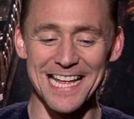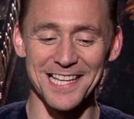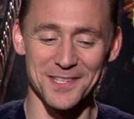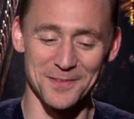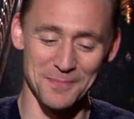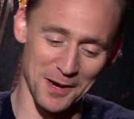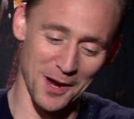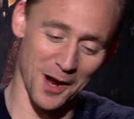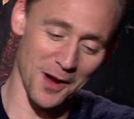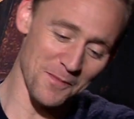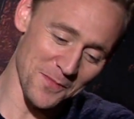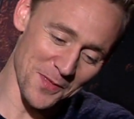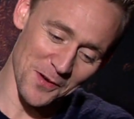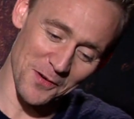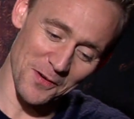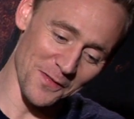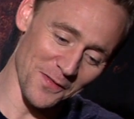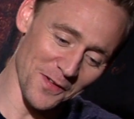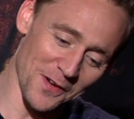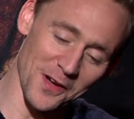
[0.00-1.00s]
it's become the
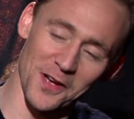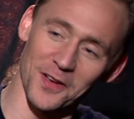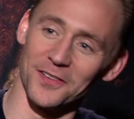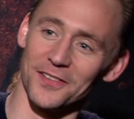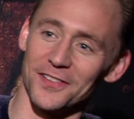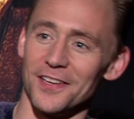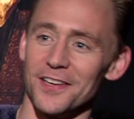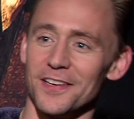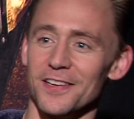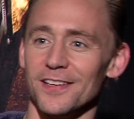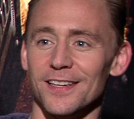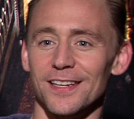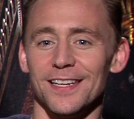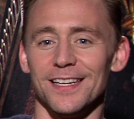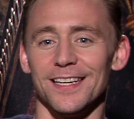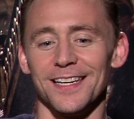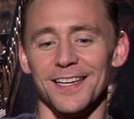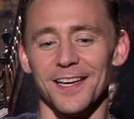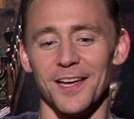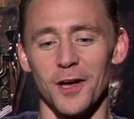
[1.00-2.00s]
reverse, and
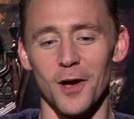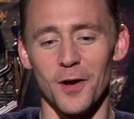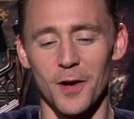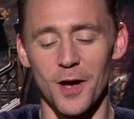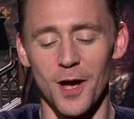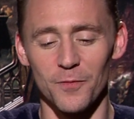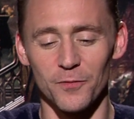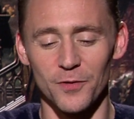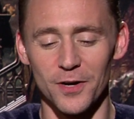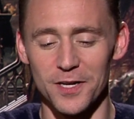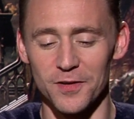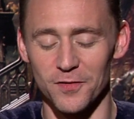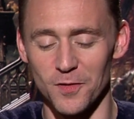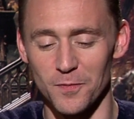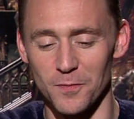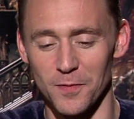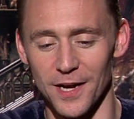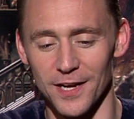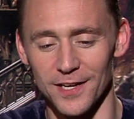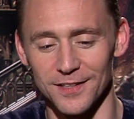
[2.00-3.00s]
uh, I'm ready for
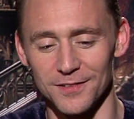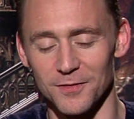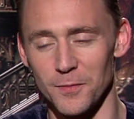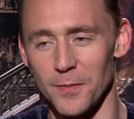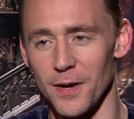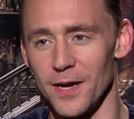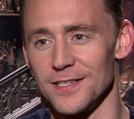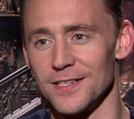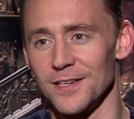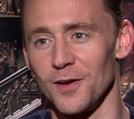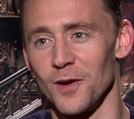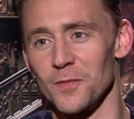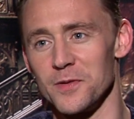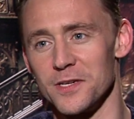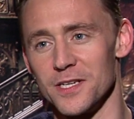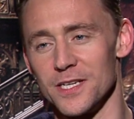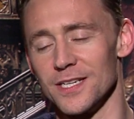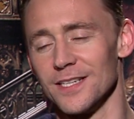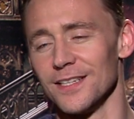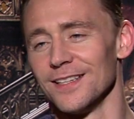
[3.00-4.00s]
my romantic
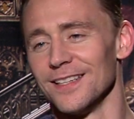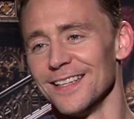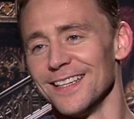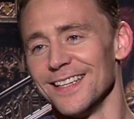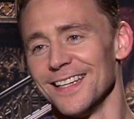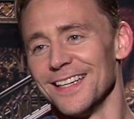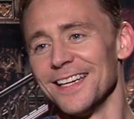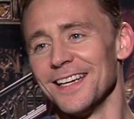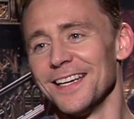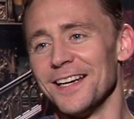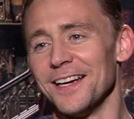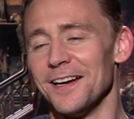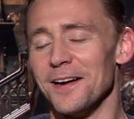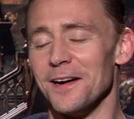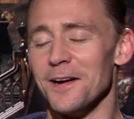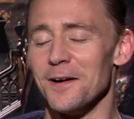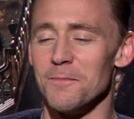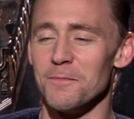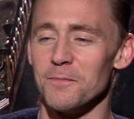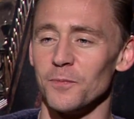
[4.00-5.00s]
comedy. Um,
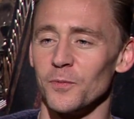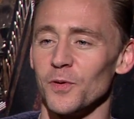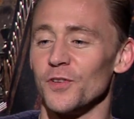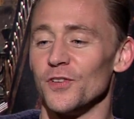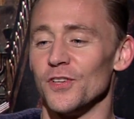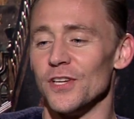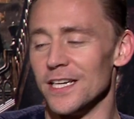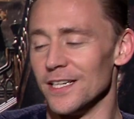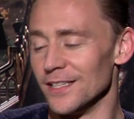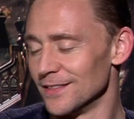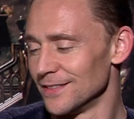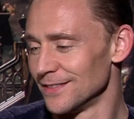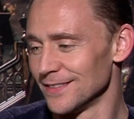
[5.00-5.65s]
um, we'll see.